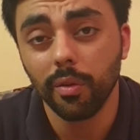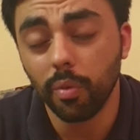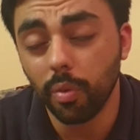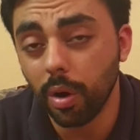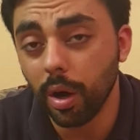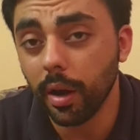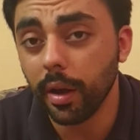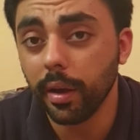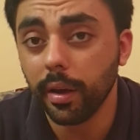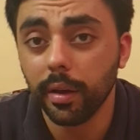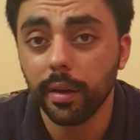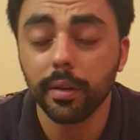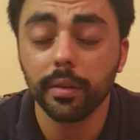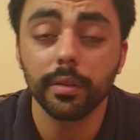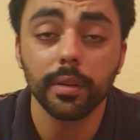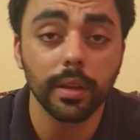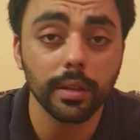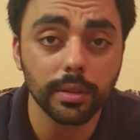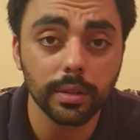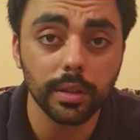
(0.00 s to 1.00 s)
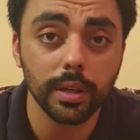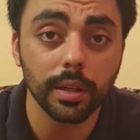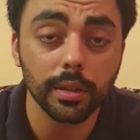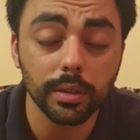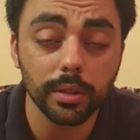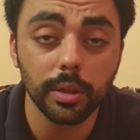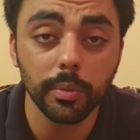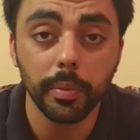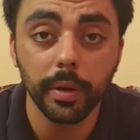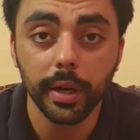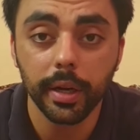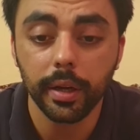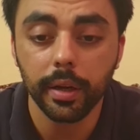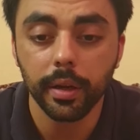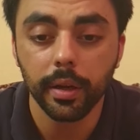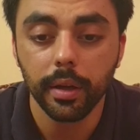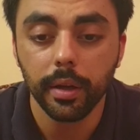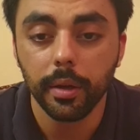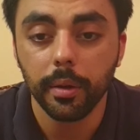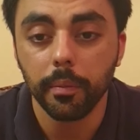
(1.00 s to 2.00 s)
Why? That's another debate.